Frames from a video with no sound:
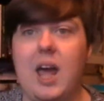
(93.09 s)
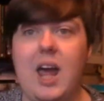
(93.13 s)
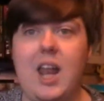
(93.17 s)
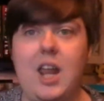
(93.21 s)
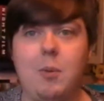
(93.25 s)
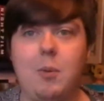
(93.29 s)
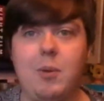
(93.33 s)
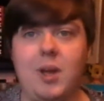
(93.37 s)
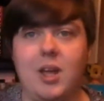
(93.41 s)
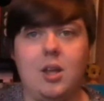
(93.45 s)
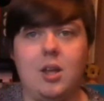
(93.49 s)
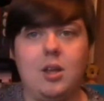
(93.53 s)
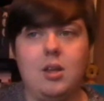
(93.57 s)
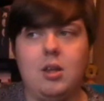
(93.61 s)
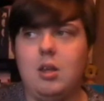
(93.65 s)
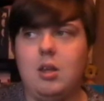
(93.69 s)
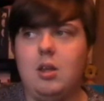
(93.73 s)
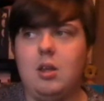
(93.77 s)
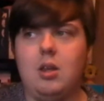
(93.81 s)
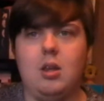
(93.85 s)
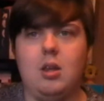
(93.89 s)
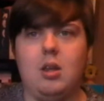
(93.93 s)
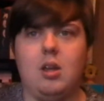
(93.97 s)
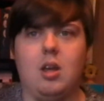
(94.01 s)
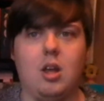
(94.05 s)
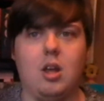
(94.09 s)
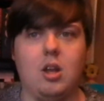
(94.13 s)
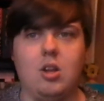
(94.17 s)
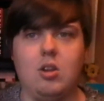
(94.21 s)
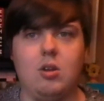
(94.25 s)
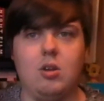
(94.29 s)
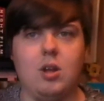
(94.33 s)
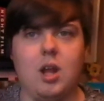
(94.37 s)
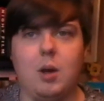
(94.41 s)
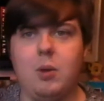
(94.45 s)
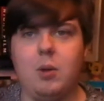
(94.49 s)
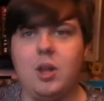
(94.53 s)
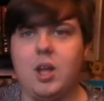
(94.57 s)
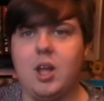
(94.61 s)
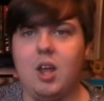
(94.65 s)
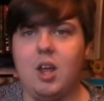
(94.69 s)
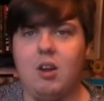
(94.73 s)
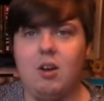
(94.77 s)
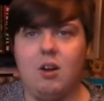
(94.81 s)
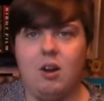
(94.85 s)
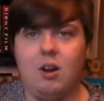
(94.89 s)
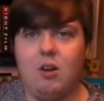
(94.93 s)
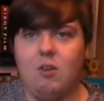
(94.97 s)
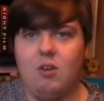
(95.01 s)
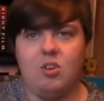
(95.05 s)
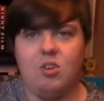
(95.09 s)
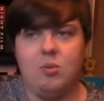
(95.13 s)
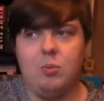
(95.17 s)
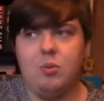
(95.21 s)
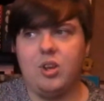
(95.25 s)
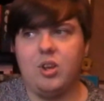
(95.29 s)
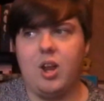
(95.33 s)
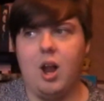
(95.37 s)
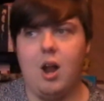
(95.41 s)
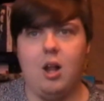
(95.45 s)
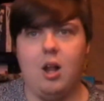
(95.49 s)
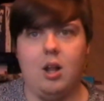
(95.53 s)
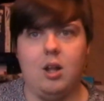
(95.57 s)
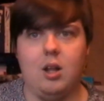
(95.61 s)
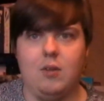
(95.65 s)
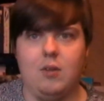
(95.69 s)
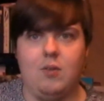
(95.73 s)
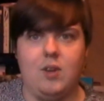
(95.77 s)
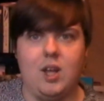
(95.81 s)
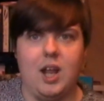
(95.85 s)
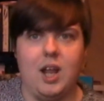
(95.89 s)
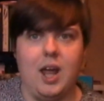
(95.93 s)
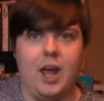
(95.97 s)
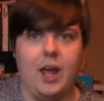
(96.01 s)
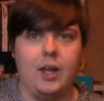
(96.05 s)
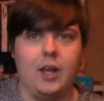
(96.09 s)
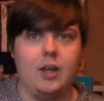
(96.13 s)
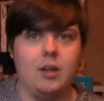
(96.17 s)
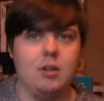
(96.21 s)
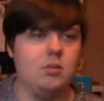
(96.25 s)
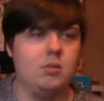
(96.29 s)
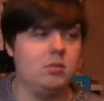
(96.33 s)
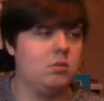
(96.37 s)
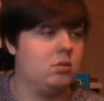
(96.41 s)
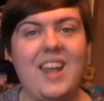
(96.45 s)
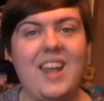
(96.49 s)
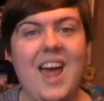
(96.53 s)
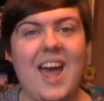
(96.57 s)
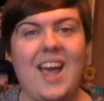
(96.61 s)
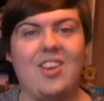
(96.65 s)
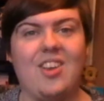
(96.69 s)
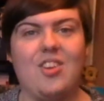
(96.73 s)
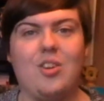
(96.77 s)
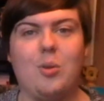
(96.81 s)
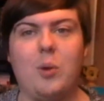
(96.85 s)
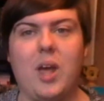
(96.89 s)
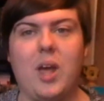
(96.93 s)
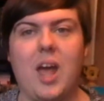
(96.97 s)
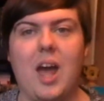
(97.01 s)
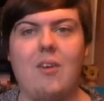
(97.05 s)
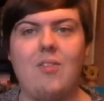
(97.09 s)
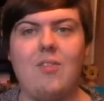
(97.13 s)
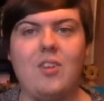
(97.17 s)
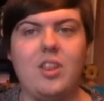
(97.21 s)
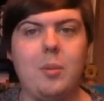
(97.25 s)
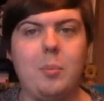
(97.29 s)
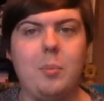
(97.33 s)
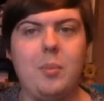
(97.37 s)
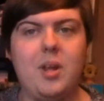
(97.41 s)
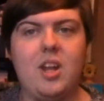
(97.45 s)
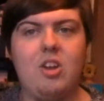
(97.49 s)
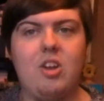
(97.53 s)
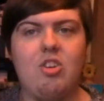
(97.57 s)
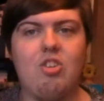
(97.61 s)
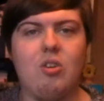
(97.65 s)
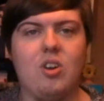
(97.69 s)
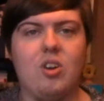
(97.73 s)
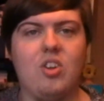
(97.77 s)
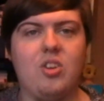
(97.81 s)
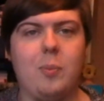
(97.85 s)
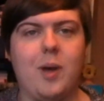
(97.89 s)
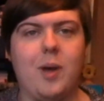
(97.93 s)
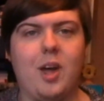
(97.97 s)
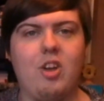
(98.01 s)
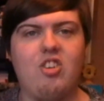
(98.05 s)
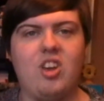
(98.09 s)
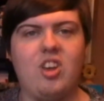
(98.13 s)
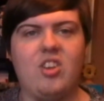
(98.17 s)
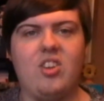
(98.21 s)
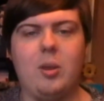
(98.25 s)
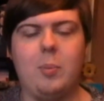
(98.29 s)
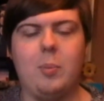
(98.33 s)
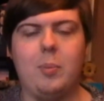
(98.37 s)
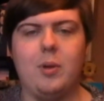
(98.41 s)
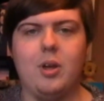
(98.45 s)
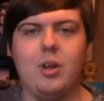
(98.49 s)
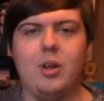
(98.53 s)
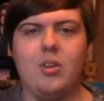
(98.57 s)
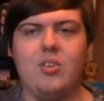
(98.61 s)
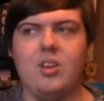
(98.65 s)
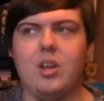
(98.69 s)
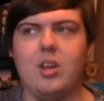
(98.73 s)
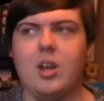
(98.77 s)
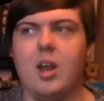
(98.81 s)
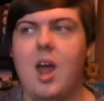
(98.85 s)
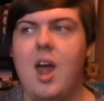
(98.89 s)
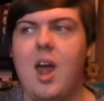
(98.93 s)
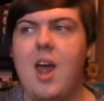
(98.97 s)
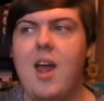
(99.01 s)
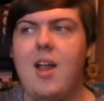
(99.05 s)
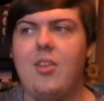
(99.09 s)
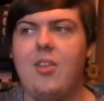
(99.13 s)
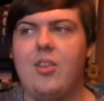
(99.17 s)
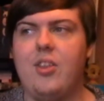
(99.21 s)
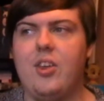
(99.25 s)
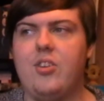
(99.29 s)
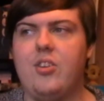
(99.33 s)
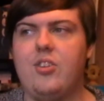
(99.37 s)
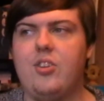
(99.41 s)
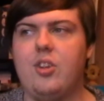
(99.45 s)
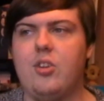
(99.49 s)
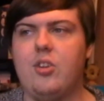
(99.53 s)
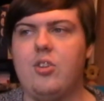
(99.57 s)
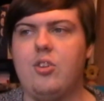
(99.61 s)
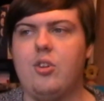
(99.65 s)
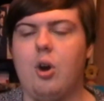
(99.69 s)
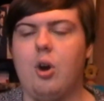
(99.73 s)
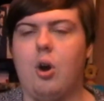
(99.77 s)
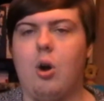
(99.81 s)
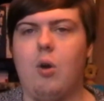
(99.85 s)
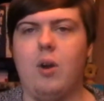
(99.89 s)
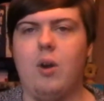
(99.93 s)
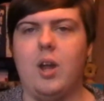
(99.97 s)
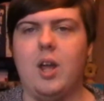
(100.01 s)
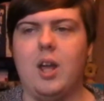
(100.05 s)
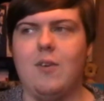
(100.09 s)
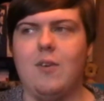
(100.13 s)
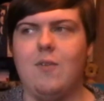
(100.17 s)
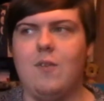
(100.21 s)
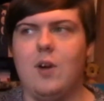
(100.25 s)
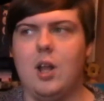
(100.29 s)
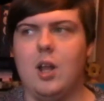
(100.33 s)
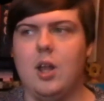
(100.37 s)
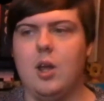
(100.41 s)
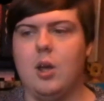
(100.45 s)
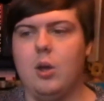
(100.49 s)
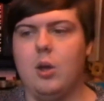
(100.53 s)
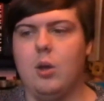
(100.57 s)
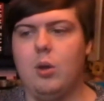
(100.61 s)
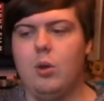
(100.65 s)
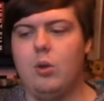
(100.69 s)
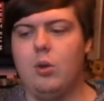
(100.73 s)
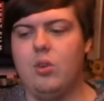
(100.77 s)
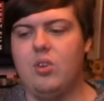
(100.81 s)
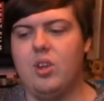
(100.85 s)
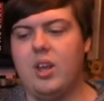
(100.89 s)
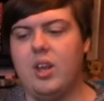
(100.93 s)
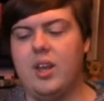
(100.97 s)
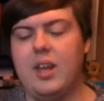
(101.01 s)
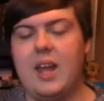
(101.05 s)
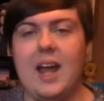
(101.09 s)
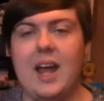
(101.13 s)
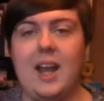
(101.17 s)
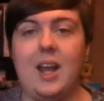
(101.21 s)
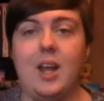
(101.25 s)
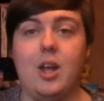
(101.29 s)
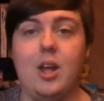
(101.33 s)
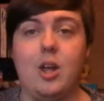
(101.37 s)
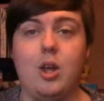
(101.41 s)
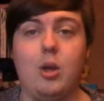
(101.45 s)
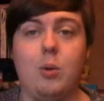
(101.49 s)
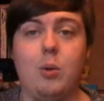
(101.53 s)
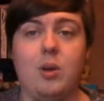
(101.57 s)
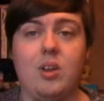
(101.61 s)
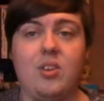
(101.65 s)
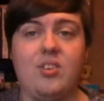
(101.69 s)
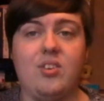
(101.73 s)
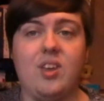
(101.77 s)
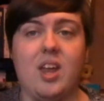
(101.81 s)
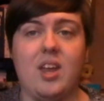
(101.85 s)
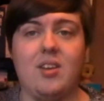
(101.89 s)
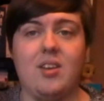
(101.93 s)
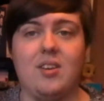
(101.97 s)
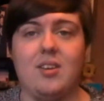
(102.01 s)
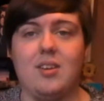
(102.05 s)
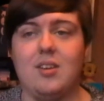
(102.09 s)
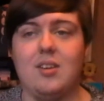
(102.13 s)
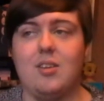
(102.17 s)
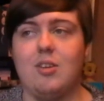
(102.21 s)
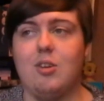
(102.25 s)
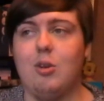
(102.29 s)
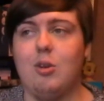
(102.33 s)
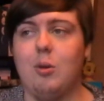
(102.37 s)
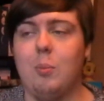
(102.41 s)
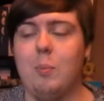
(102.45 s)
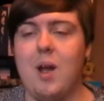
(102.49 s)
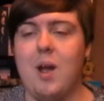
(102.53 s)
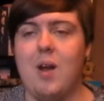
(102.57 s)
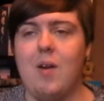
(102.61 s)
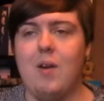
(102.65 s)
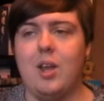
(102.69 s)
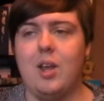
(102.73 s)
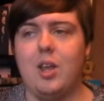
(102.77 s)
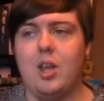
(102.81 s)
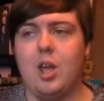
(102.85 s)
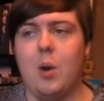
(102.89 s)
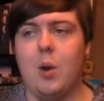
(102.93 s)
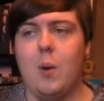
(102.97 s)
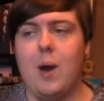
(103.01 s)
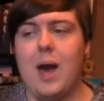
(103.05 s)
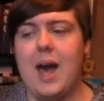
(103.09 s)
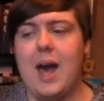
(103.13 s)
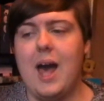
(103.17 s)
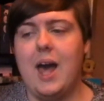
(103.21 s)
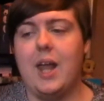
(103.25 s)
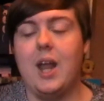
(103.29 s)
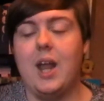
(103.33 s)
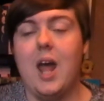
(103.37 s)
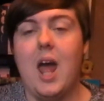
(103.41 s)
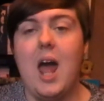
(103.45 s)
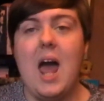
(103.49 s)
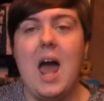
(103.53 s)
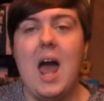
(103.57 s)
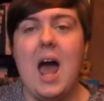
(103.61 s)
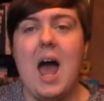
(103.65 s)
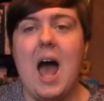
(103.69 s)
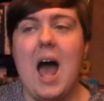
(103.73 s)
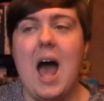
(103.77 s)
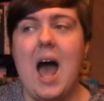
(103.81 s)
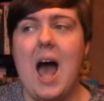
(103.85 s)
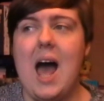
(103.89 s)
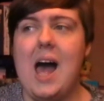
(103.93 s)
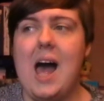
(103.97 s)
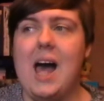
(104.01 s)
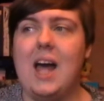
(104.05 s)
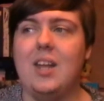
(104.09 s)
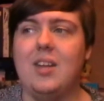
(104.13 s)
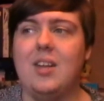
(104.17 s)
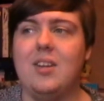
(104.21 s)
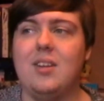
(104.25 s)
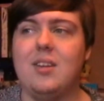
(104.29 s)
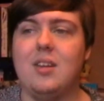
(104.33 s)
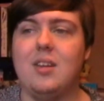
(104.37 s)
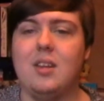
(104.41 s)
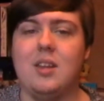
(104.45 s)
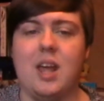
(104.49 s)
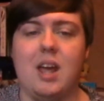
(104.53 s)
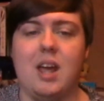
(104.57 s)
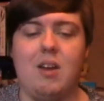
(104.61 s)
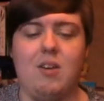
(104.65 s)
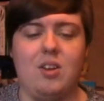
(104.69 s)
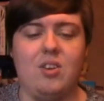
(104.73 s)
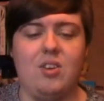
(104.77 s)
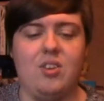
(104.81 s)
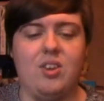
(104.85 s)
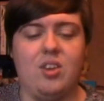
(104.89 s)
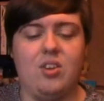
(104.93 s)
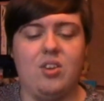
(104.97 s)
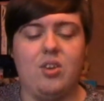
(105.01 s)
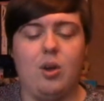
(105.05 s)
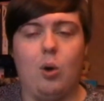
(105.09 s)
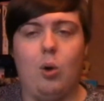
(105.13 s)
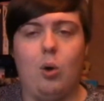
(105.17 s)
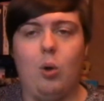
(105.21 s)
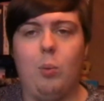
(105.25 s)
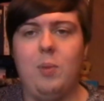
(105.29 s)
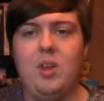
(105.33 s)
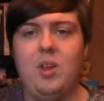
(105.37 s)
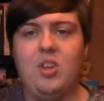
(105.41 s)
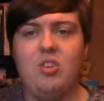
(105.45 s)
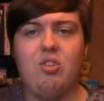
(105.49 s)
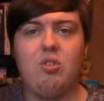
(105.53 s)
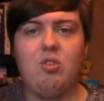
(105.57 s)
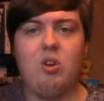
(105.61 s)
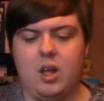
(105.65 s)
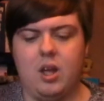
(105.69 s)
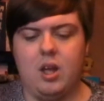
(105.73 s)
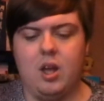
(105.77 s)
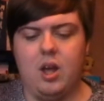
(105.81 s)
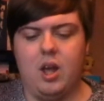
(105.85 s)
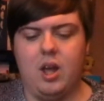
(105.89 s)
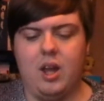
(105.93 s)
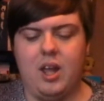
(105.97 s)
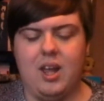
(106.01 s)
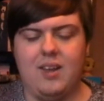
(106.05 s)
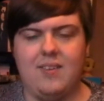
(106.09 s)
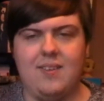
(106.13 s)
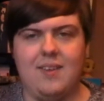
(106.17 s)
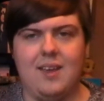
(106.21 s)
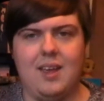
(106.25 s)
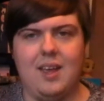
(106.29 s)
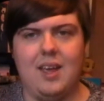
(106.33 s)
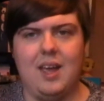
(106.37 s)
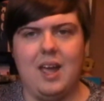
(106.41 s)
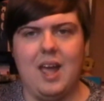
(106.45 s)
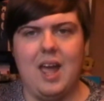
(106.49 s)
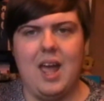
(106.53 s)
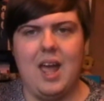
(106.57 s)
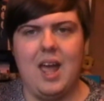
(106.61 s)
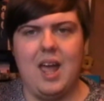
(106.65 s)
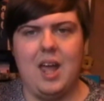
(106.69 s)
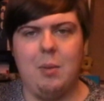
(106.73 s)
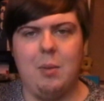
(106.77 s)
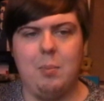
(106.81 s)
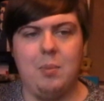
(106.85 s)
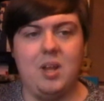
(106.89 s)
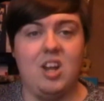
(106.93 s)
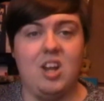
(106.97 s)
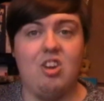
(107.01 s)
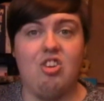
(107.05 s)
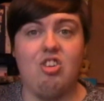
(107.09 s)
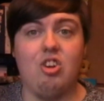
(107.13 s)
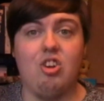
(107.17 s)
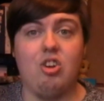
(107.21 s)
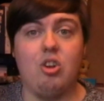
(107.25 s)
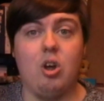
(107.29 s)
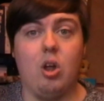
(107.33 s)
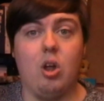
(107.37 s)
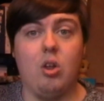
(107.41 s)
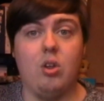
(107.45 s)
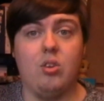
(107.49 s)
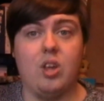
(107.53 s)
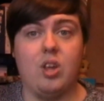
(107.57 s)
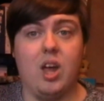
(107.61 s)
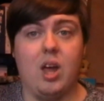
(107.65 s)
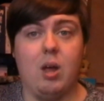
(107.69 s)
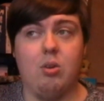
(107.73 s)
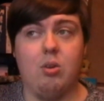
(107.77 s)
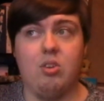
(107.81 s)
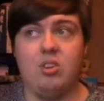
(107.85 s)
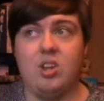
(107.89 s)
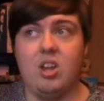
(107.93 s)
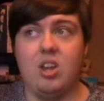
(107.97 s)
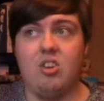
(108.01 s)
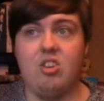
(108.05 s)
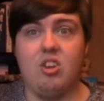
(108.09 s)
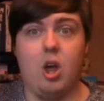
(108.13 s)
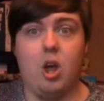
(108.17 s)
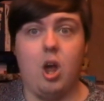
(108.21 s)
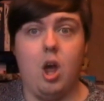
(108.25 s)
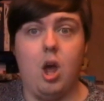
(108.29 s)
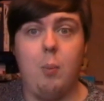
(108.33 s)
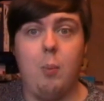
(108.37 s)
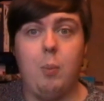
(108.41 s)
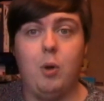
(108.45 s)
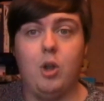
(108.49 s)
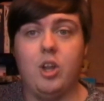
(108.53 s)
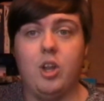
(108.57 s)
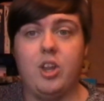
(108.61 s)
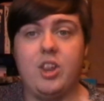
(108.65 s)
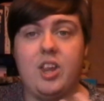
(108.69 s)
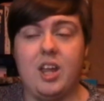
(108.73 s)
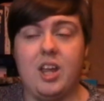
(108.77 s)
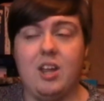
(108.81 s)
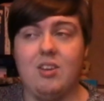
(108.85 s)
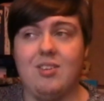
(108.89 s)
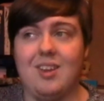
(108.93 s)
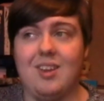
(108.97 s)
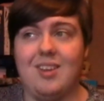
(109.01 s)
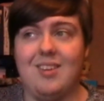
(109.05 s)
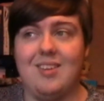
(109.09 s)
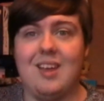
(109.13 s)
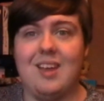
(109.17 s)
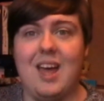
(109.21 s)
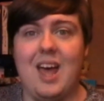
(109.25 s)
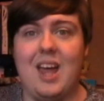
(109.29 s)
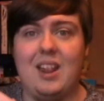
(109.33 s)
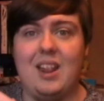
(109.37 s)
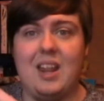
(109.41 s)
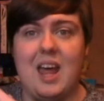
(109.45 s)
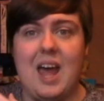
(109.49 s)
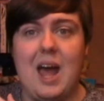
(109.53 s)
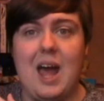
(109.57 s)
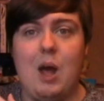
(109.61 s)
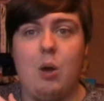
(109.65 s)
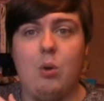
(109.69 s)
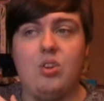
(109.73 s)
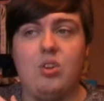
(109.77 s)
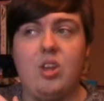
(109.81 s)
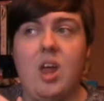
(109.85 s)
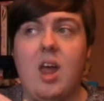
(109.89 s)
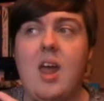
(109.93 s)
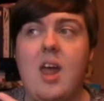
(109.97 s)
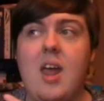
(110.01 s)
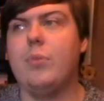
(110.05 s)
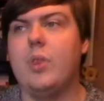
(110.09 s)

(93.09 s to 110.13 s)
Anyway, you can do that with a Christmas Carol if you like. Next, we have The Miniaturist by Jessie Burton. This story follows Nala, who is sent to marry Johan, and there is this whole mystery, her getting a miniature doll's house sent to her, but the things inside the house